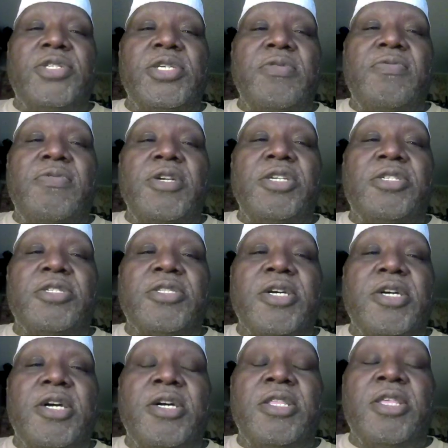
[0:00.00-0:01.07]
I
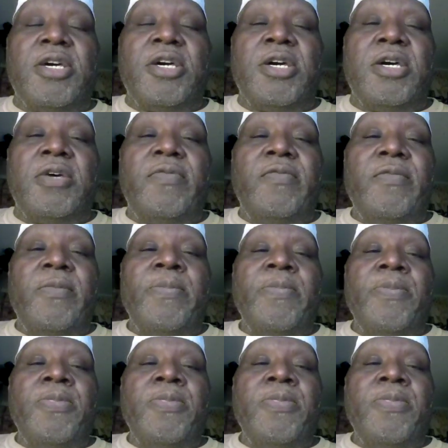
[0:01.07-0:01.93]
eventually leave the channel.